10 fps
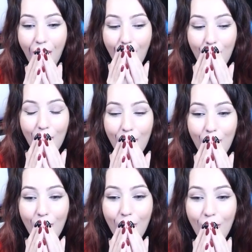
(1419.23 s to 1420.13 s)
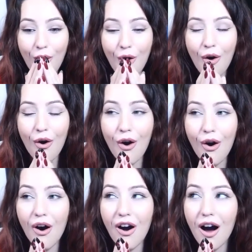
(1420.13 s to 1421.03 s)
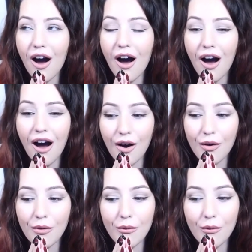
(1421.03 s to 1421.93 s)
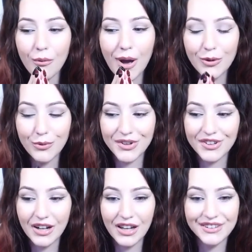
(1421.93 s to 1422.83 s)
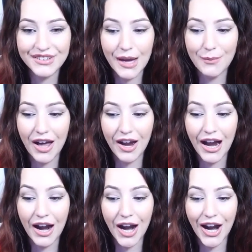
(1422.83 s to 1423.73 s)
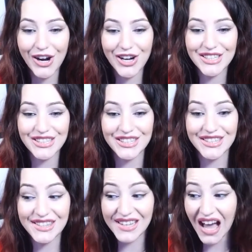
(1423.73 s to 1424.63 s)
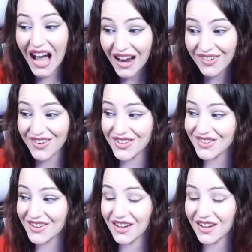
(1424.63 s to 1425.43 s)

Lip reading: Oh, when was the last time I heard that?